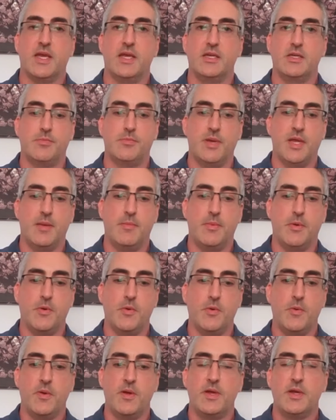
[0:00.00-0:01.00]
aid to
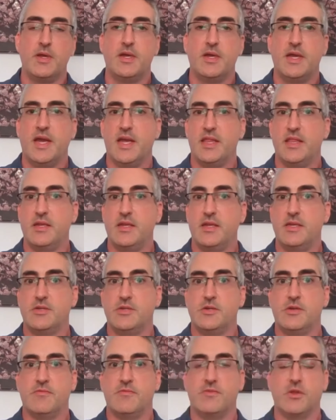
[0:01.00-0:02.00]
people, and the
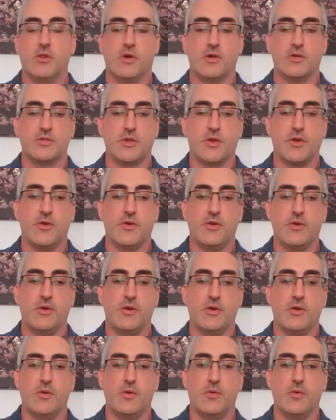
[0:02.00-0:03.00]
addition of
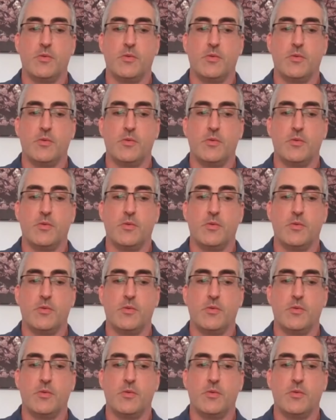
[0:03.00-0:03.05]
naloxone